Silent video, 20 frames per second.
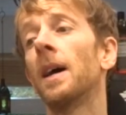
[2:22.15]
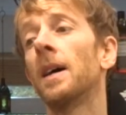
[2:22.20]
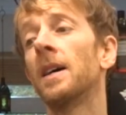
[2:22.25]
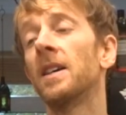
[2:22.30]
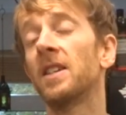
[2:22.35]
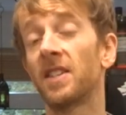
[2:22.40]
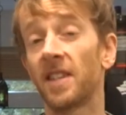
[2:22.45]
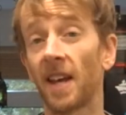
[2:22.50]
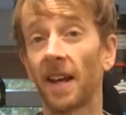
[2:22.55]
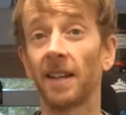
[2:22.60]

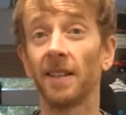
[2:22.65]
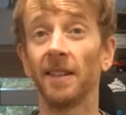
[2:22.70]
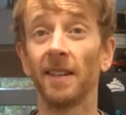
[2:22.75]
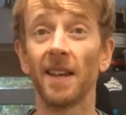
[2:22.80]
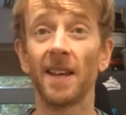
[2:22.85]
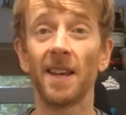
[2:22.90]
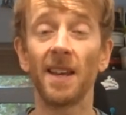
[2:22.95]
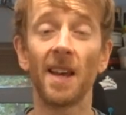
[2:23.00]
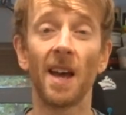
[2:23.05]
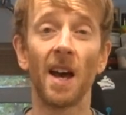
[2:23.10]

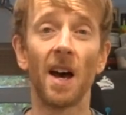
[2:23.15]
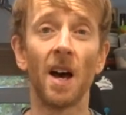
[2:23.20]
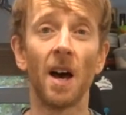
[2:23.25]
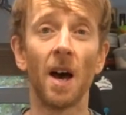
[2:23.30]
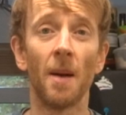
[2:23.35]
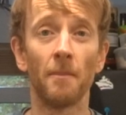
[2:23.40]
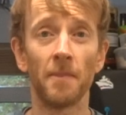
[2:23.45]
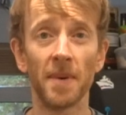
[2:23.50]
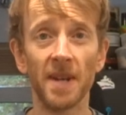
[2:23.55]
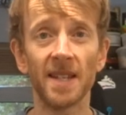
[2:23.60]
Secondly,
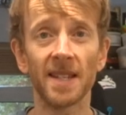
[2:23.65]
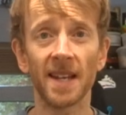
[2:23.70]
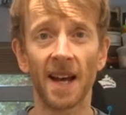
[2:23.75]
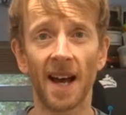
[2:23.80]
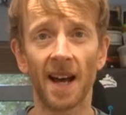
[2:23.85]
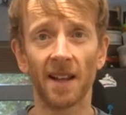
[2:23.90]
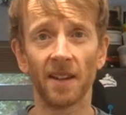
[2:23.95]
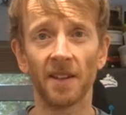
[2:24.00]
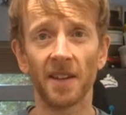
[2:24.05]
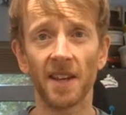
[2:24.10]

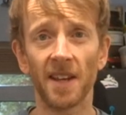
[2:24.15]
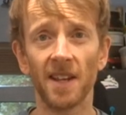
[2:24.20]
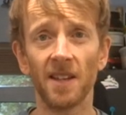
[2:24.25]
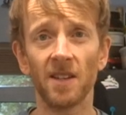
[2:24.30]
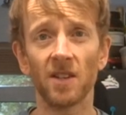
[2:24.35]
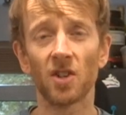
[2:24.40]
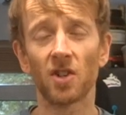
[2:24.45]
BetaAlanine.